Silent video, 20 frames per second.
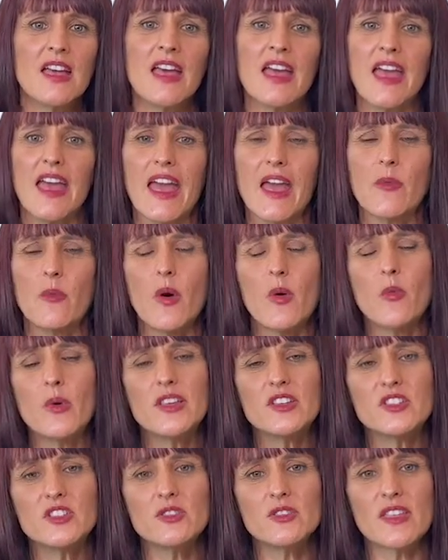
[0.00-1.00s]
And when we
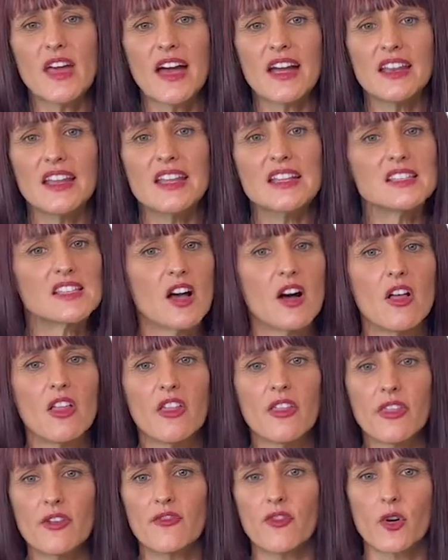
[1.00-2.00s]
do that, it's all
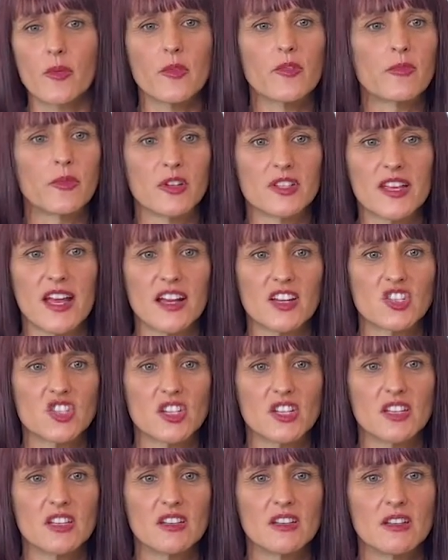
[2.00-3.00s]
in the form of
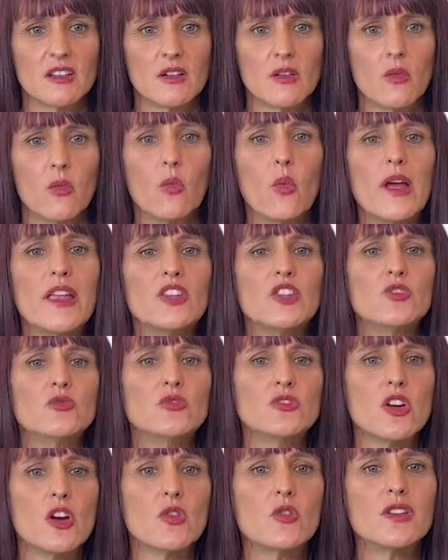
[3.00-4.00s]
protection. When you
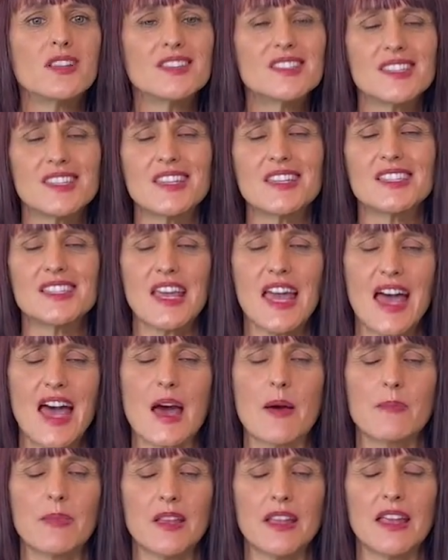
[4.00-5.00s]
notice this
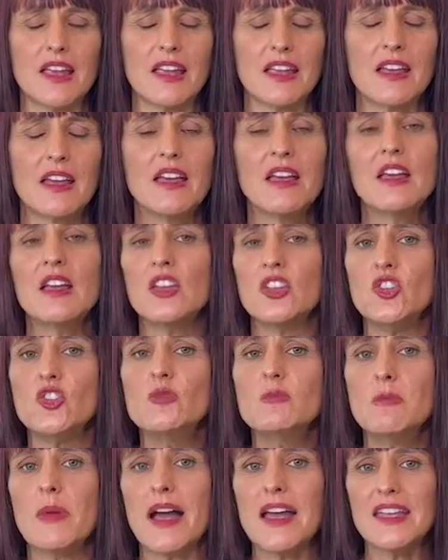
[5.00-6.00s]
happening, you
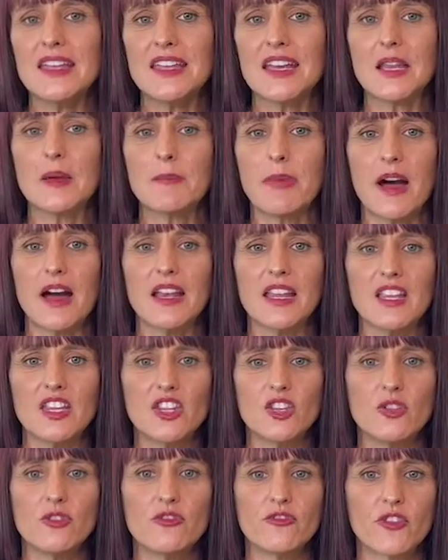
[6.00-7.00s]
might get a body
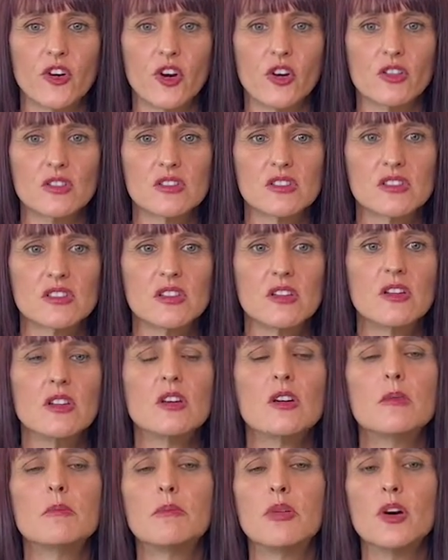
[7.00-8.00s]
cue first.
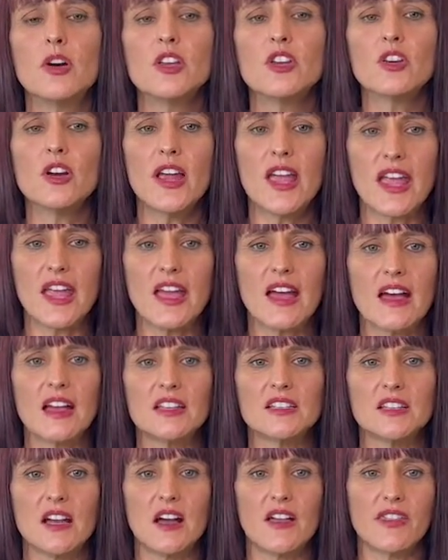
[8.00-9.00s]
Put your
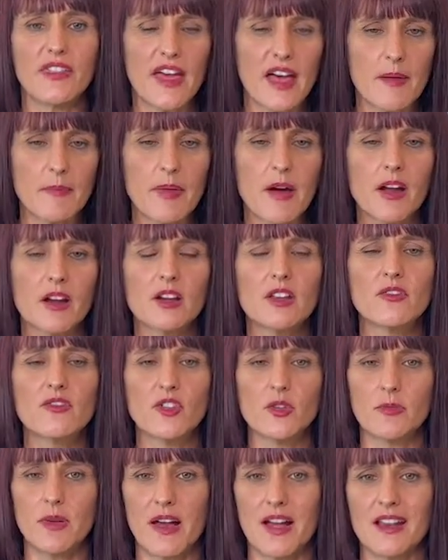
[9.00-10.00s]
hand on that part of
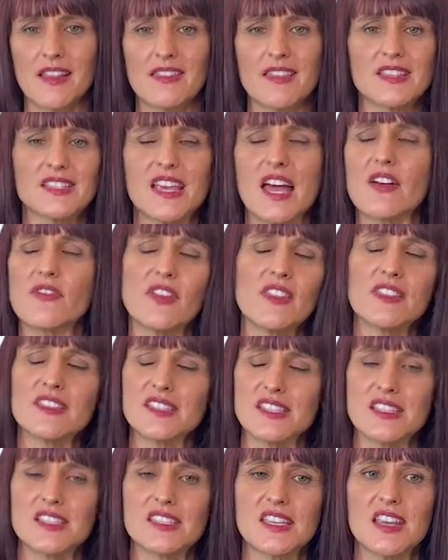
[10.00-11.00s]
your body that's having the
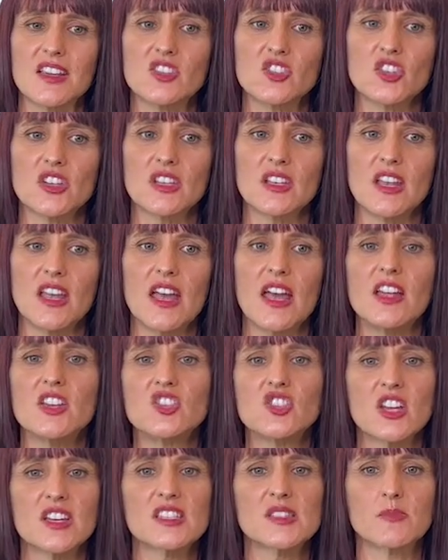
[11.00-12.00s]
sensation and
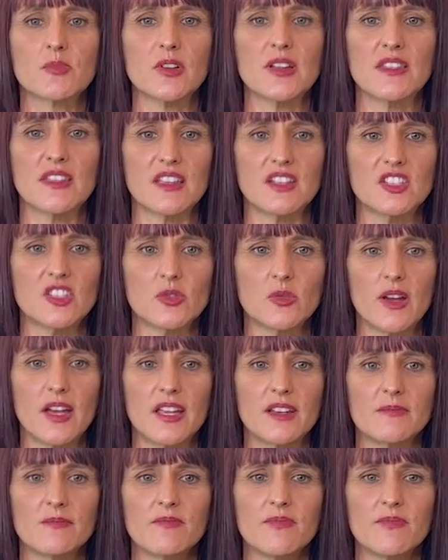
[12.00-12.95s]
just breathe into it.